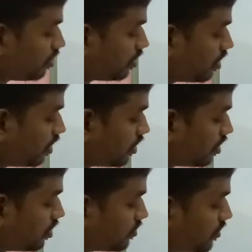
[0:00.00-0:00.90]

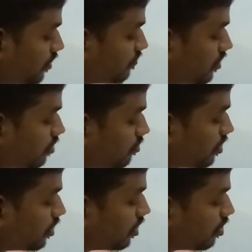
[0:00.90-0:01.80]
Again same formula,
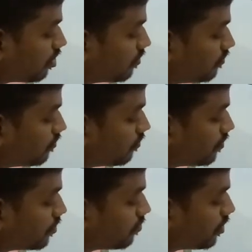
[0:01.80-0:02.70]
T of
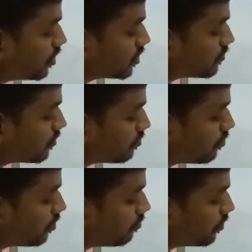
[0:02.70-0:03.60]
1 minus 1
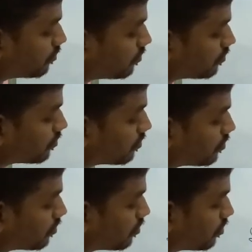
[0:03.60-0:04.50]
by mu.
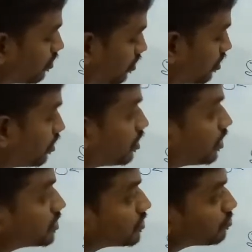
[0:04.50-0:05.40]

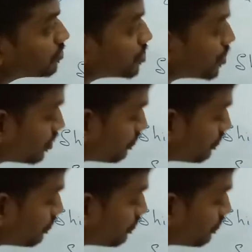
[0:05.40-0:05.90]
T is how much here?